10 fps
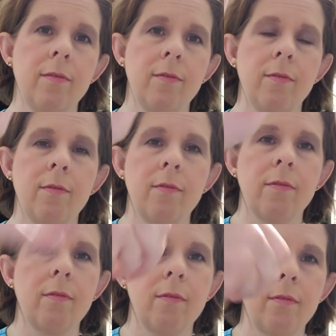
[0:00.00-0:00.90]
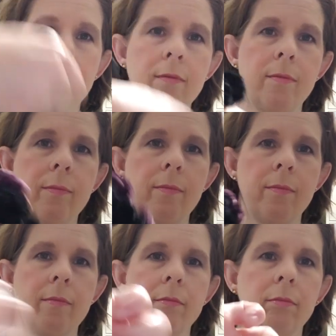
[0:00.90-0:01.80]

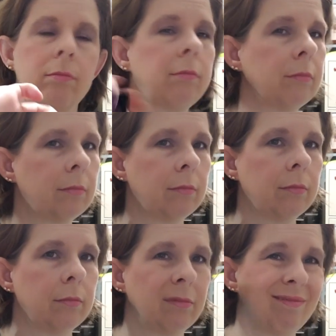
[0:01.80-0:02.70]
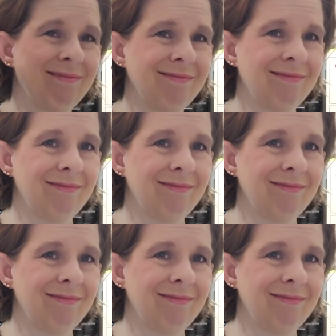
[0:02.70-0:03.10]
[no speech]